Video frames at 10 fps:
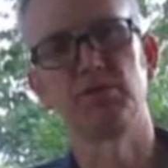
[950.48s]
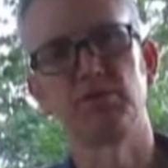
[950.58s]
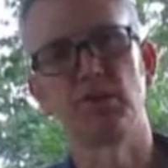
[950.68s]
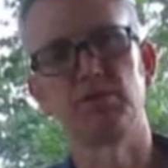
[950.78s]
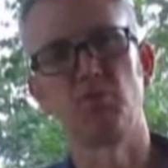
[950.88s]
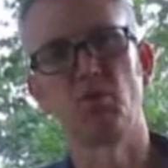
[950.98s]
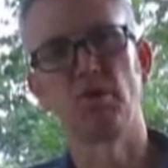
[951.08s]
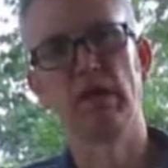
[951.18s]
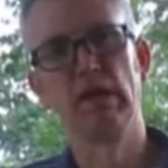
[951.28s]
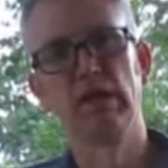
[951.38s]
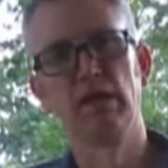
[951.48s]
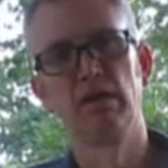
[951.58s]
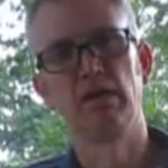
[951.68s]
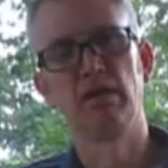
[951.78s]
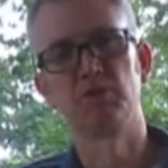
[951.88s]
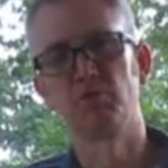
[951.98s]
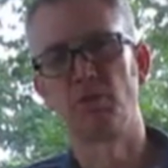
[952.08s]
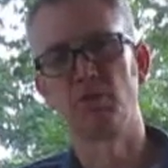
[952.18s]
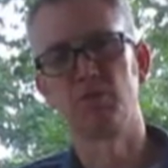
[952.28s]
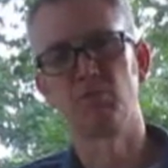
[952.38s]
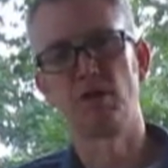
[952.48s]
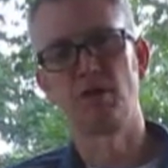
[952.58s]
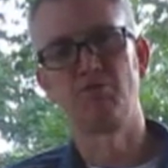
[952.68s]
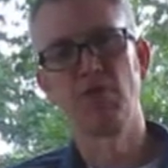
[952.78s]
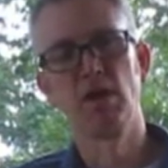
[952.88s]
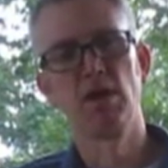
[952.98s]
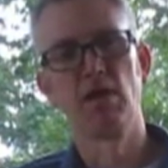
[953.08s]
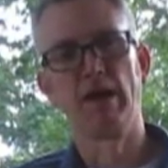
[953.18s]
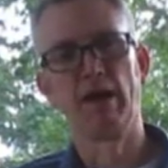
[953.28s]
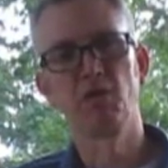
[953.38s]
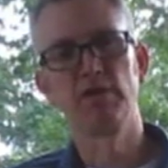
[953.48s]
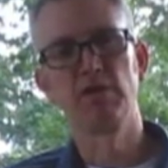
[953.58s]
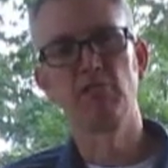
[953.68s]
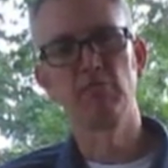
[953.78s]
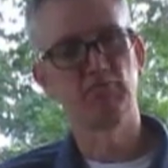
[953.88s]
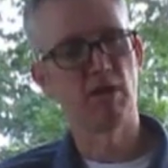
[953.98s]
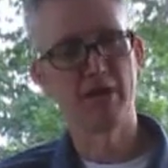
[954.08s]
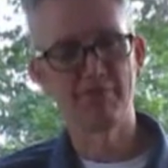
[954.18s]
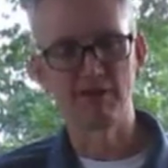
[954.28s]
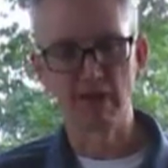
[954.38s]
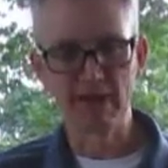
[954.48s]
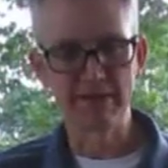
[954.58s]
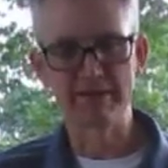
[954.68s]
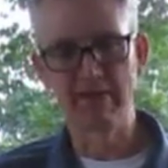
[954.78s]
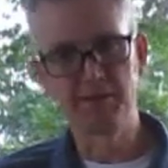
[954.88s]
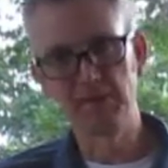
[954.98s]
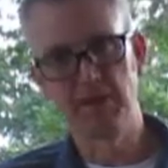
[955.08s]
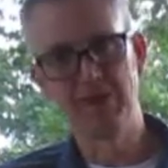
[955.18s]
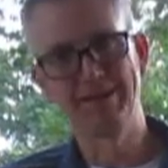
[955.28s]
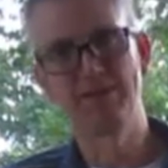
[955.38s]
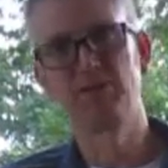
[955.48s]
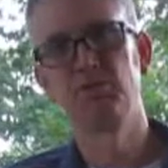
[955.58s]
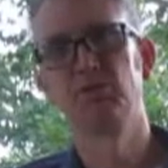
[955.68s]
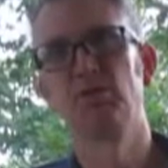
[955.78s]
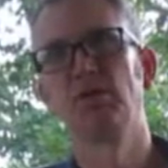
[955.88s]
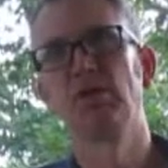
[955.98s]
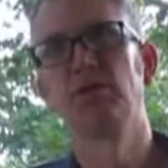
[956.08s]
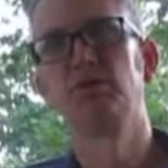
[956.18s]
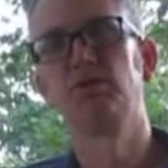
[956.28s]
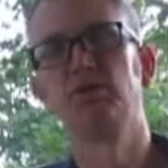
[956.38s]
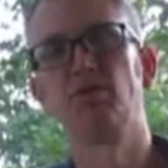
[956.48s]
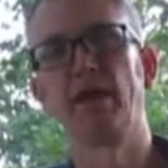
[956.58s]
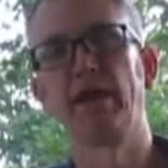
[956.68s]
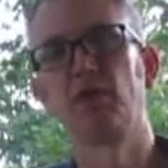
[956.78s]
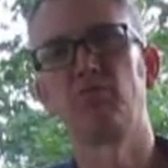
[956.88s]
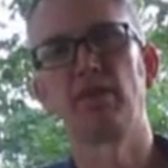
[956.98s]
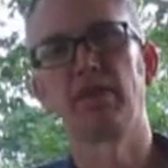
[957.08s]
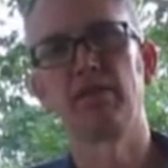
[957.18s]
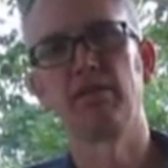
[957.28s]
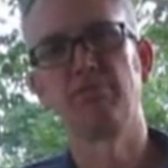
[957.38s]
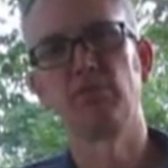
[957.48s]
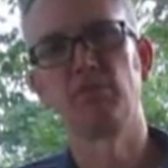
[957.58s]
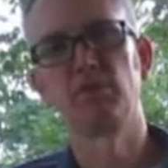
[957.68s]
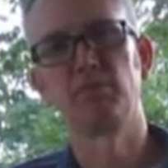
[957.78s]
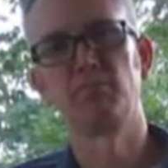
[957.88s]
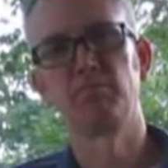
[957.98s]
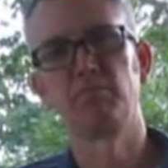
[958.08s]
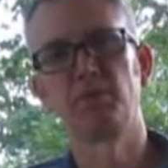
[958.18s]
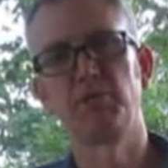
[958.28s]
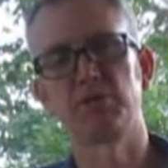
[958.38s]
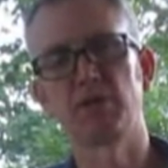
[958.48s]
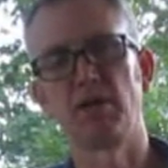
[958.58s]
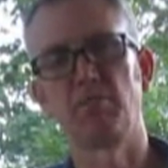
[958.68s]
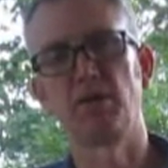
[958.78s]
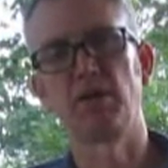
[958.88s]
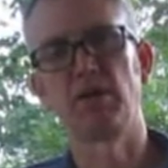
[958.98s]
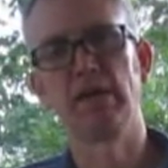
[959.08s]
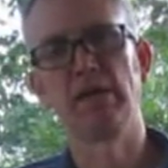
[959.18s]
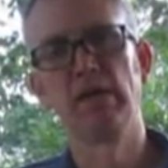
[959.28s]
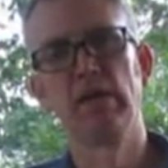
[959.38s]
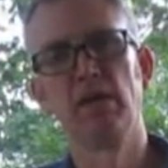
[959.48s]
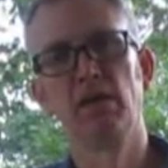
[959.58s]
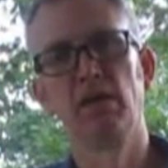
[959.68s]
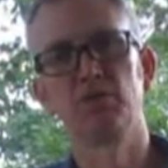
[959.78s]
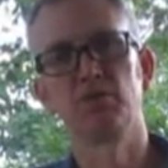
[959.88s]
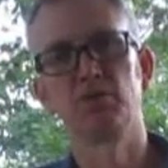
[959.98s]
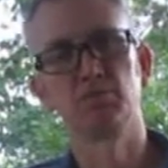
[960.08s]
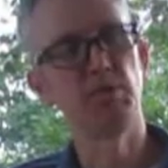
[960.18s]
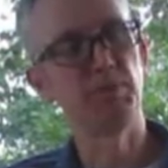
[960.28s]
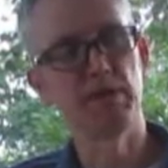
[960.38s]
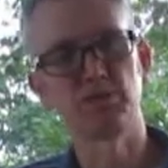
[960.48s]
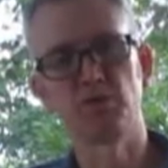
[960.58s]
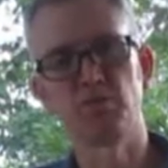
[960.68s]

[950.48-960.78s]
and discussion board uh, tomorrow as well. I will be. I'll have a lot of time today to to grade. Hopefully, I can get uh, pretty much caught up on grading. so just be patient with